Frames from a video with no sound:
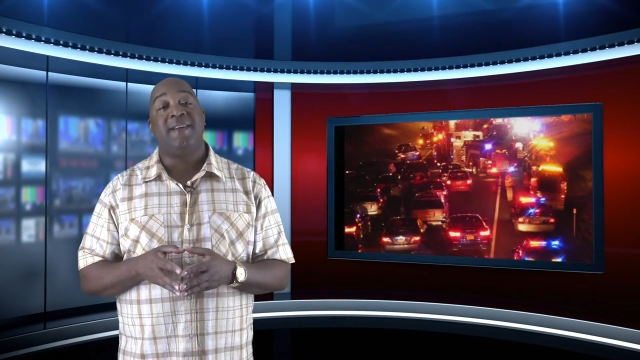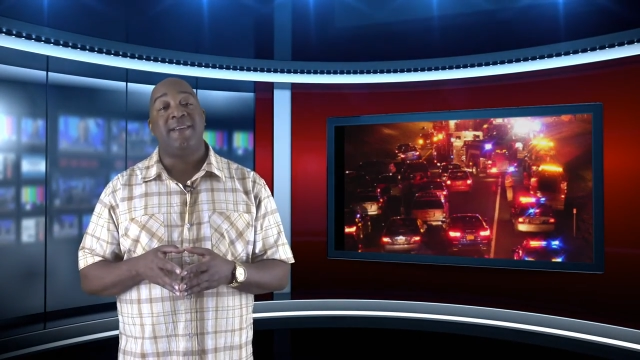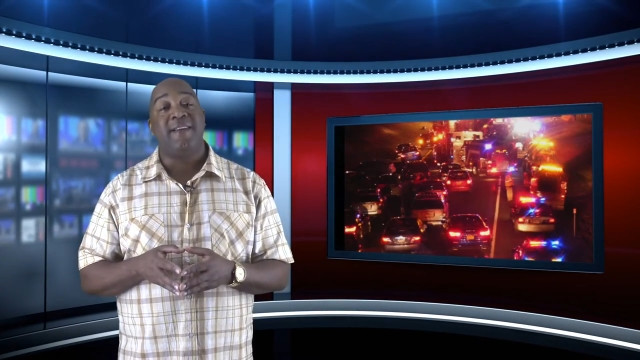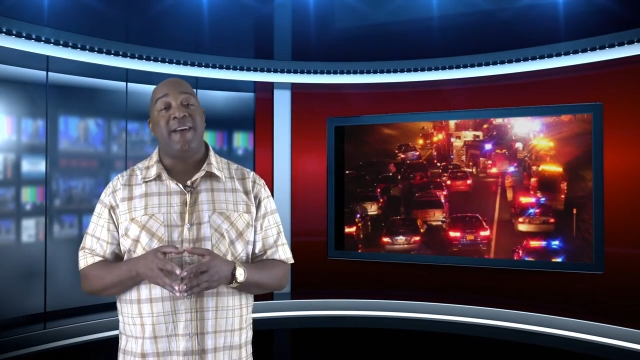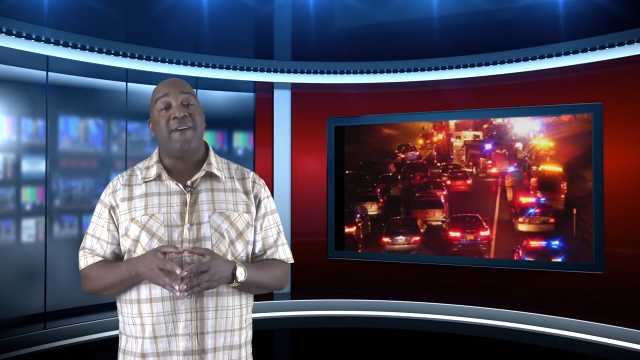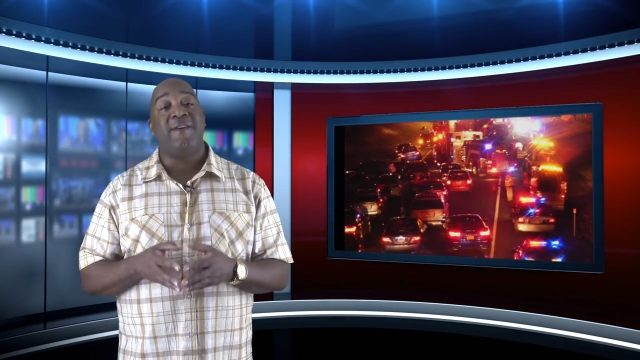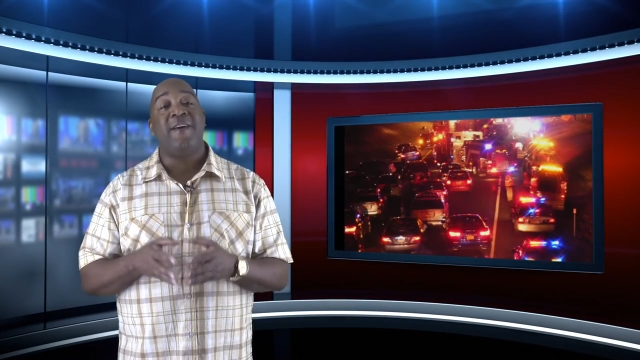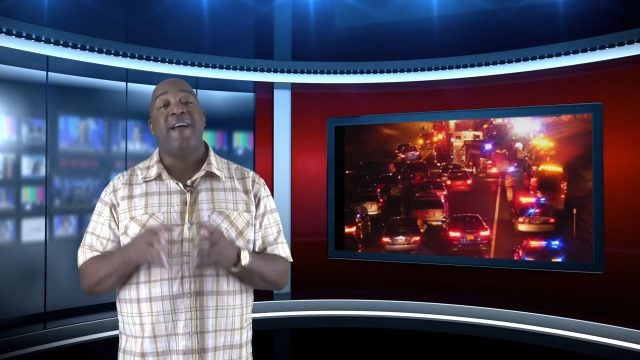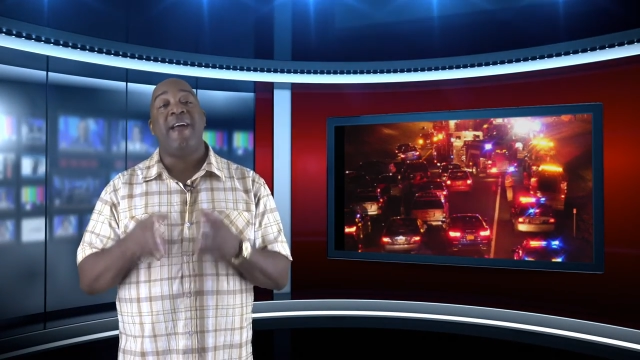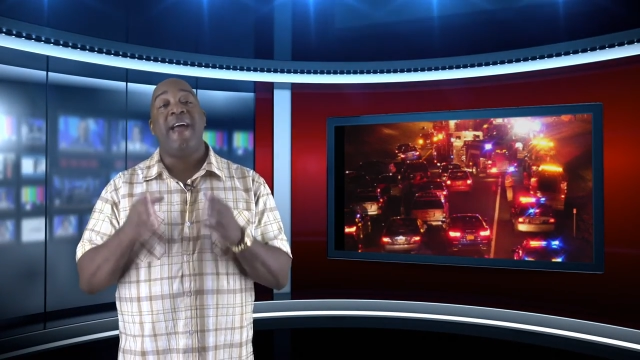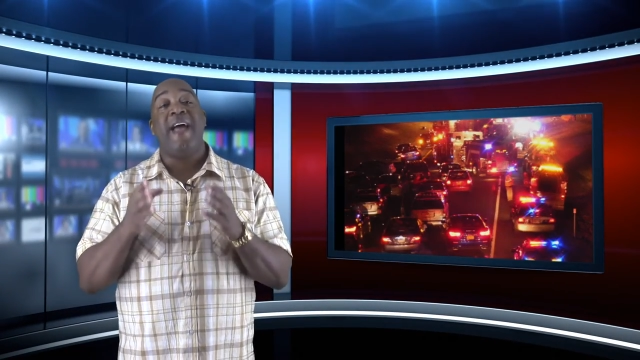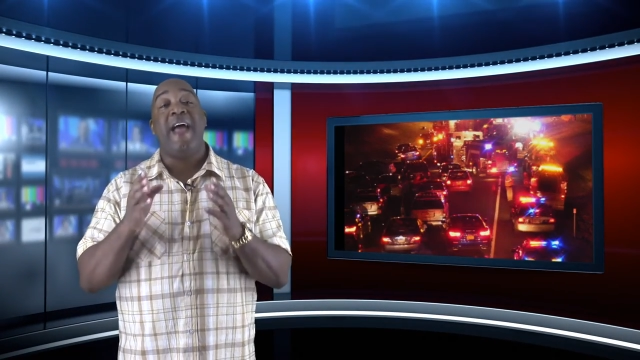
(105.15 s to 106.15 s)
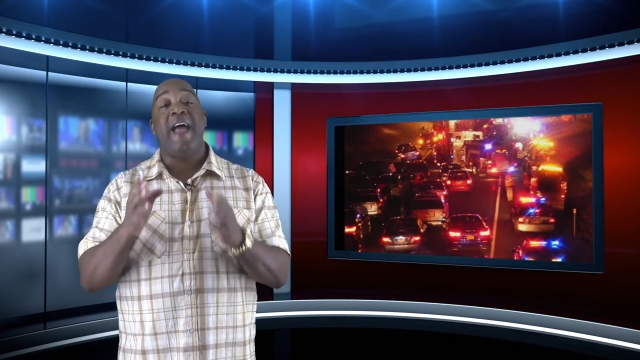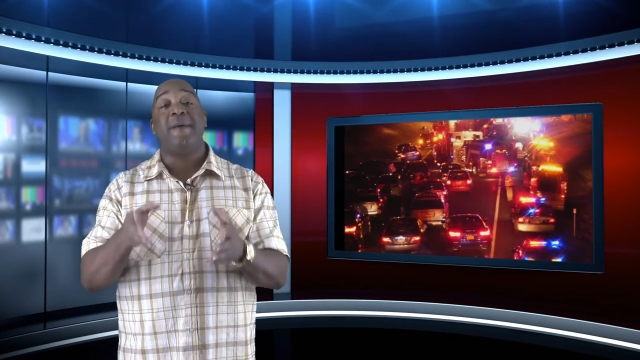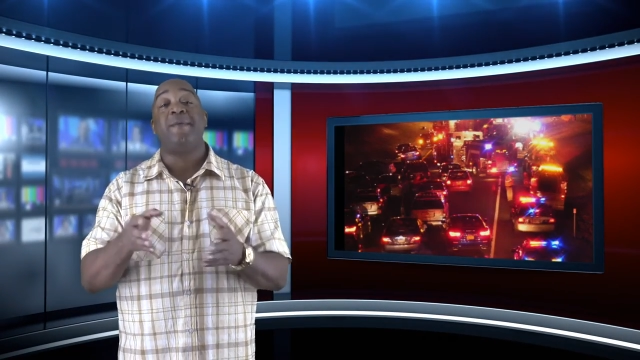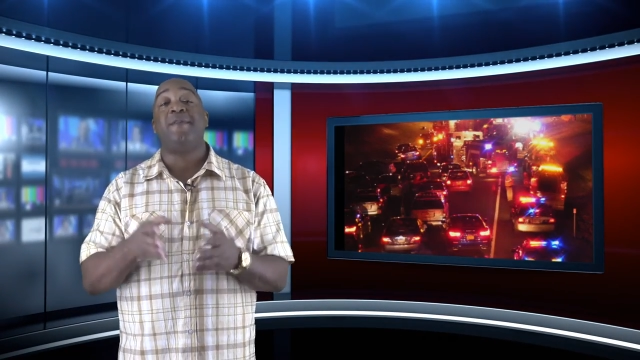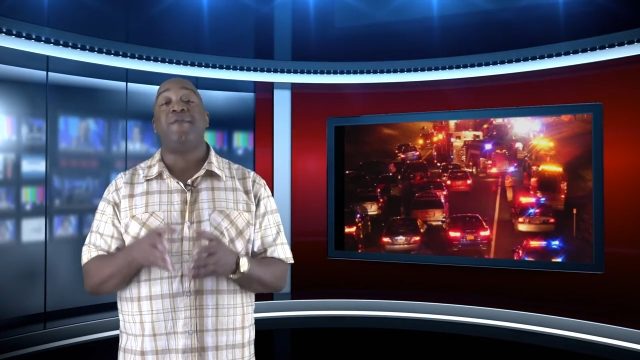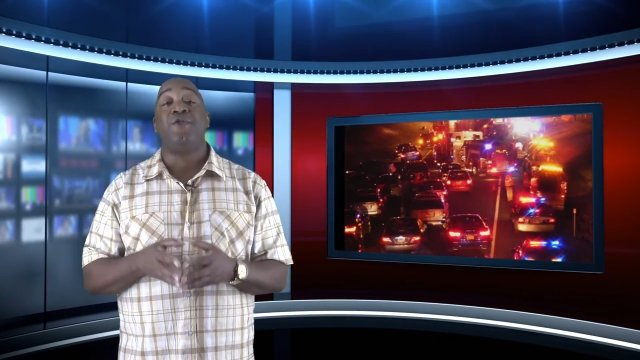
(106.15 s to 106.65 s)
Now, how
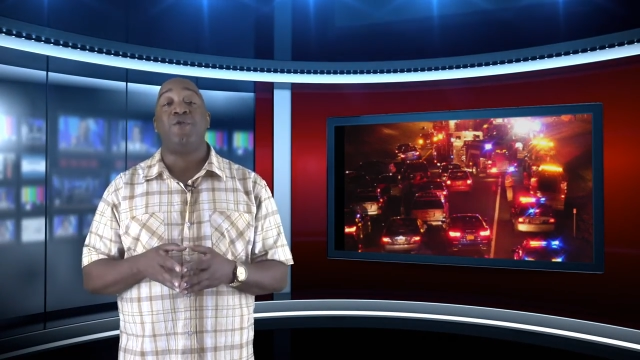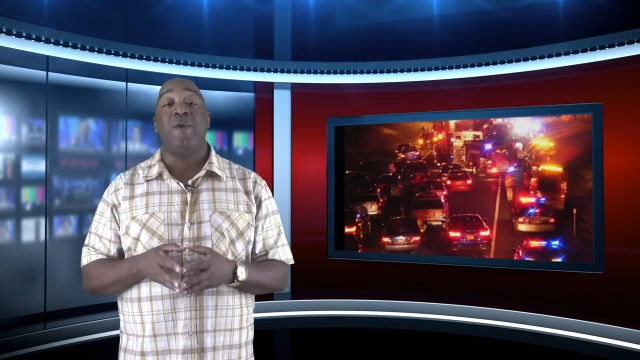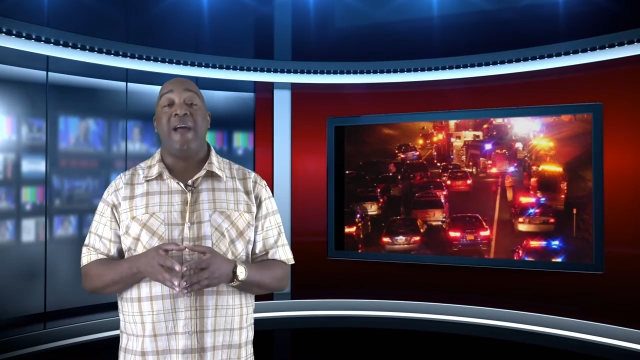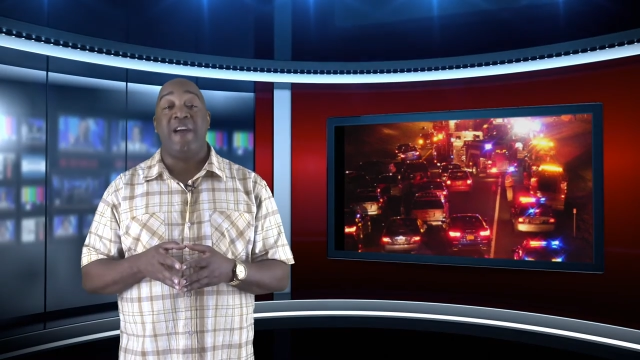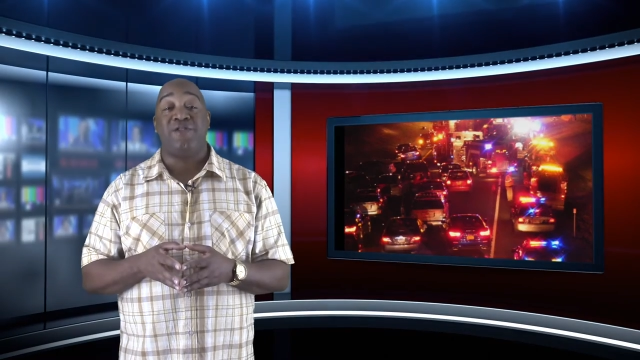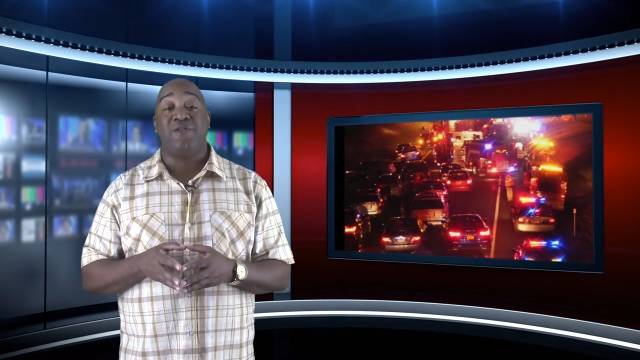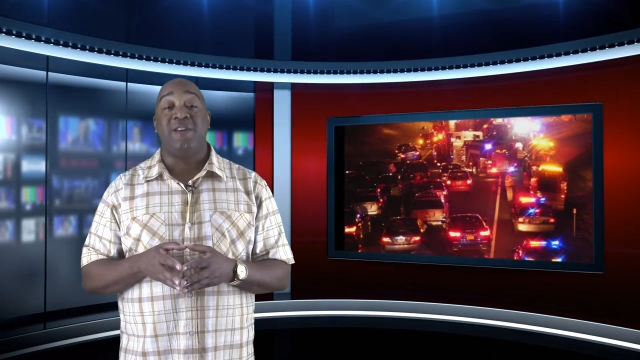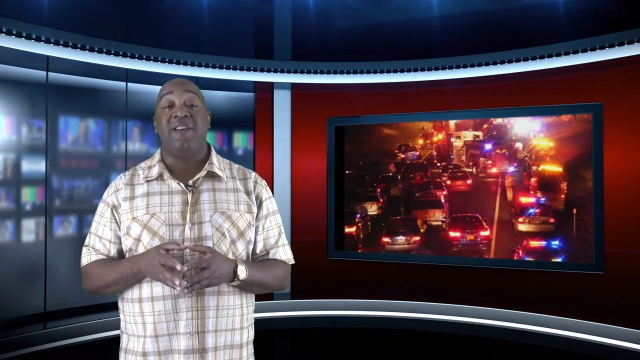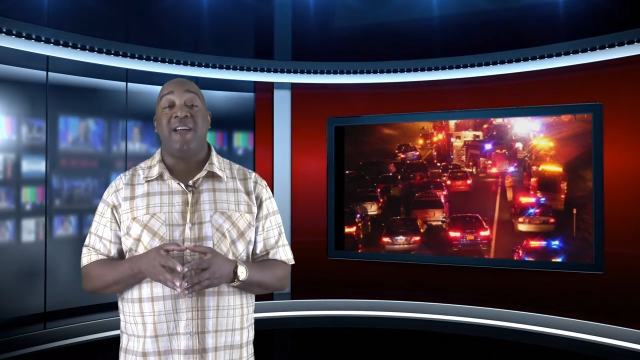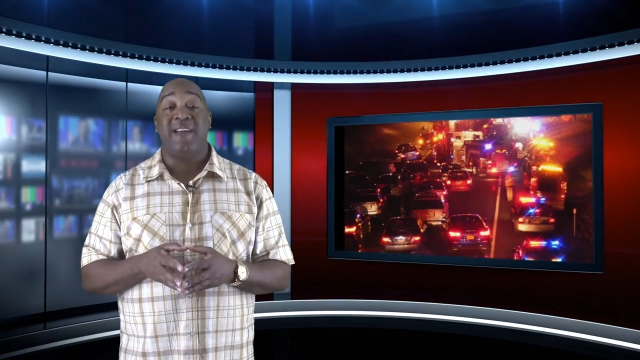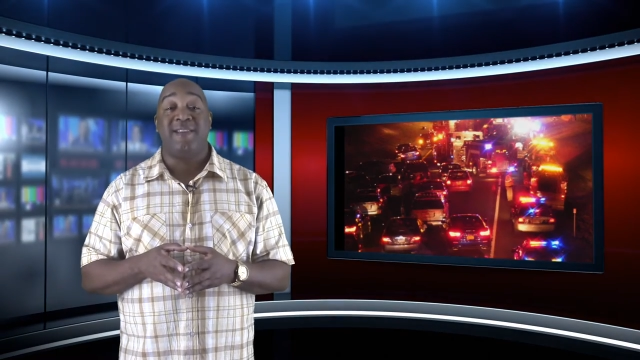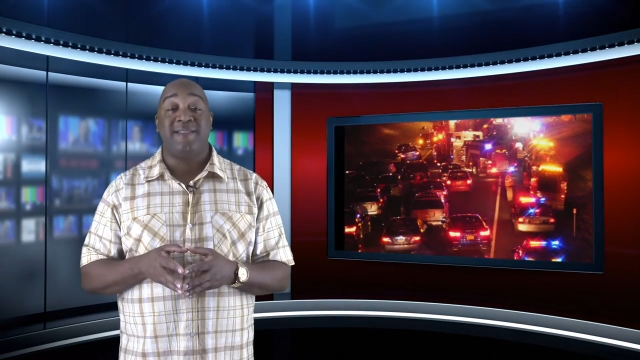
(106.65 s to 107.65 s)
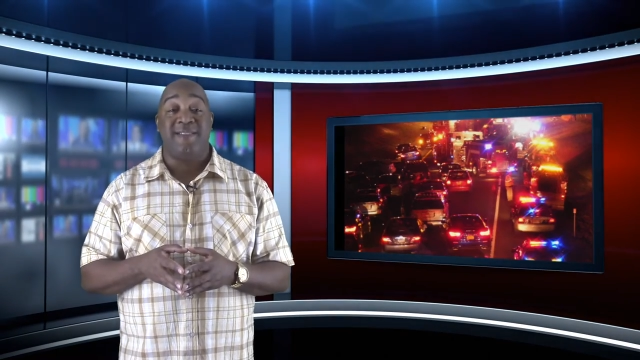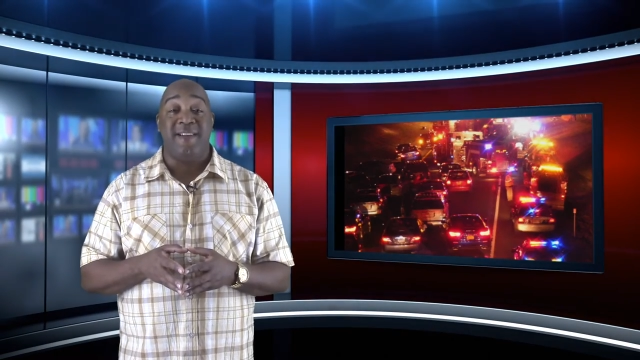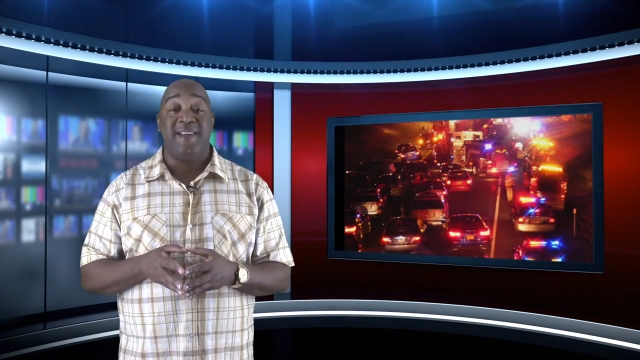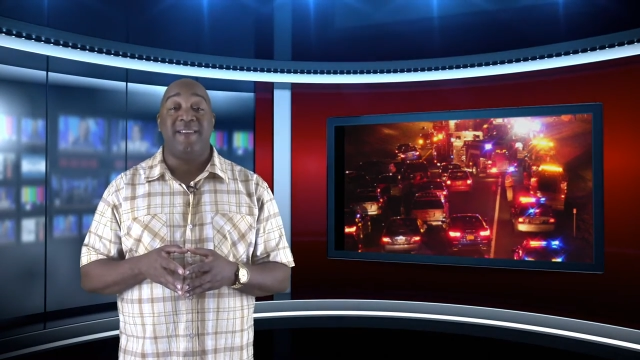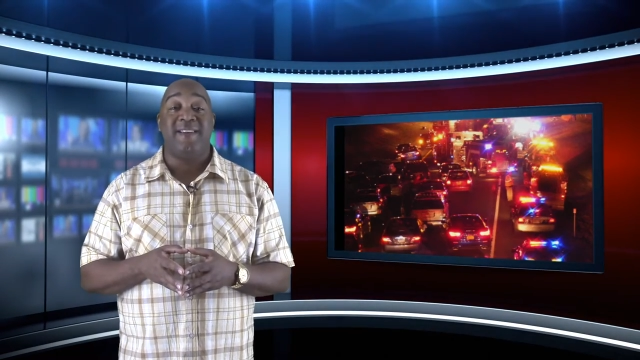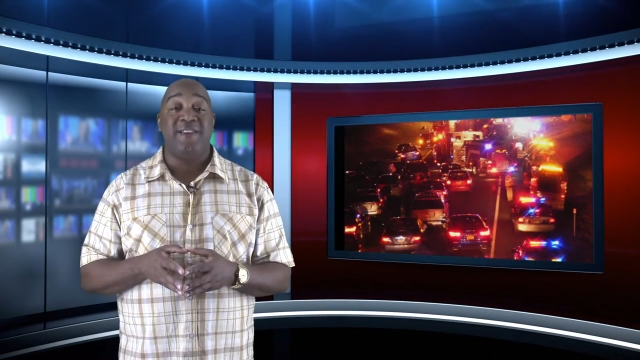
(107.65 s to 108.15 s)
many of you actually like
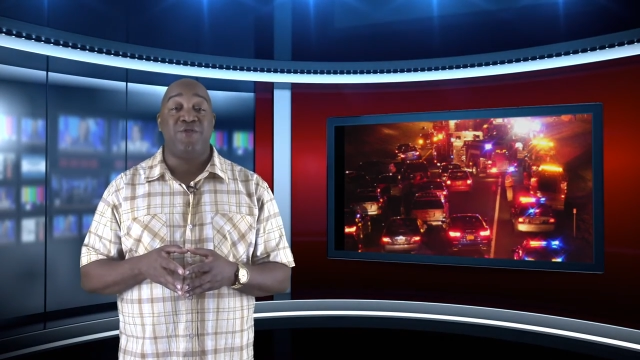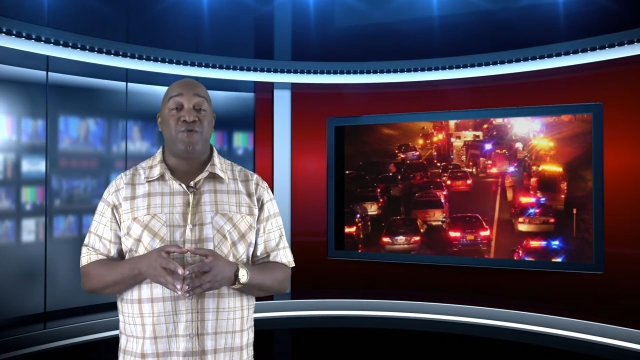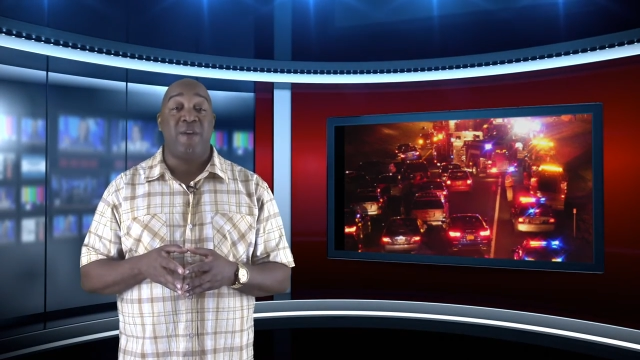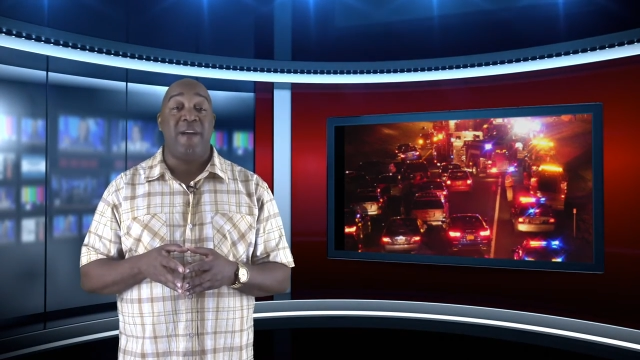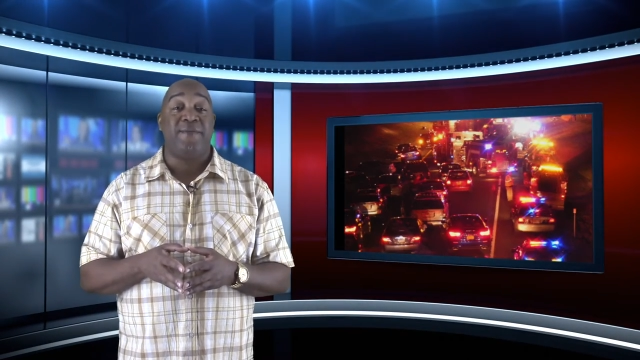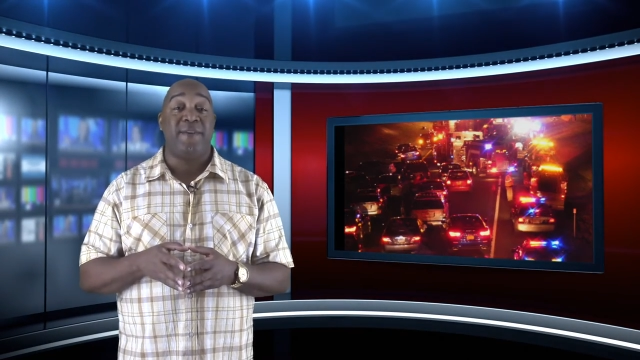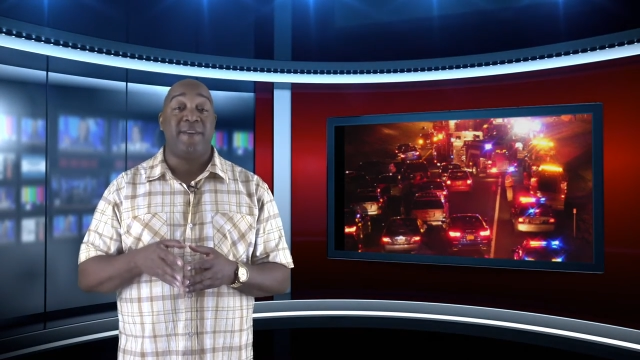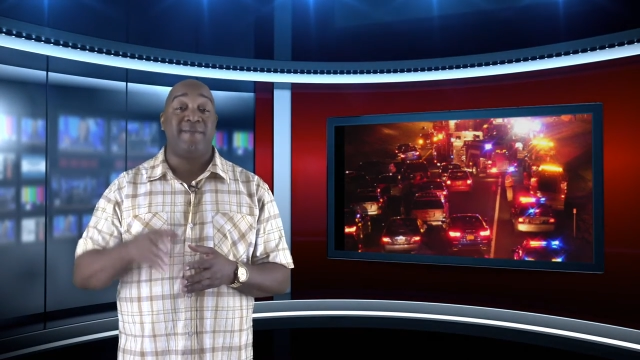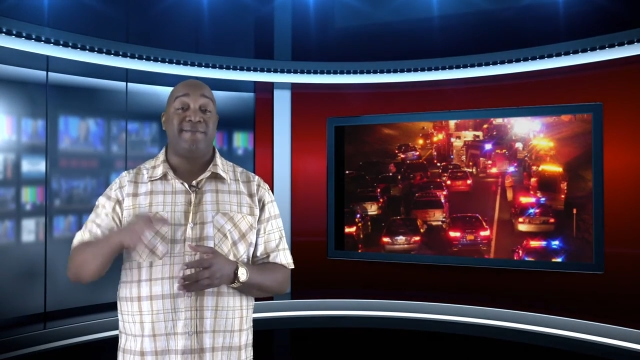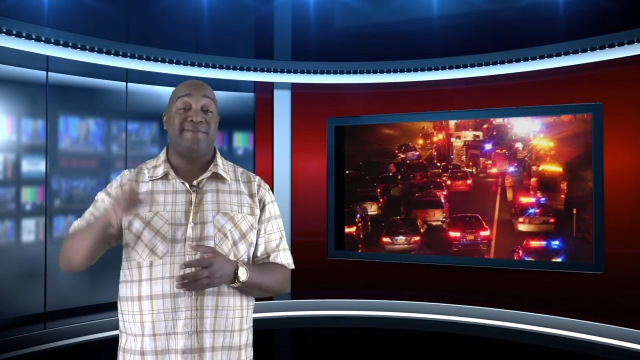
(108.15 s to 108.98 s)
sitting in traffic?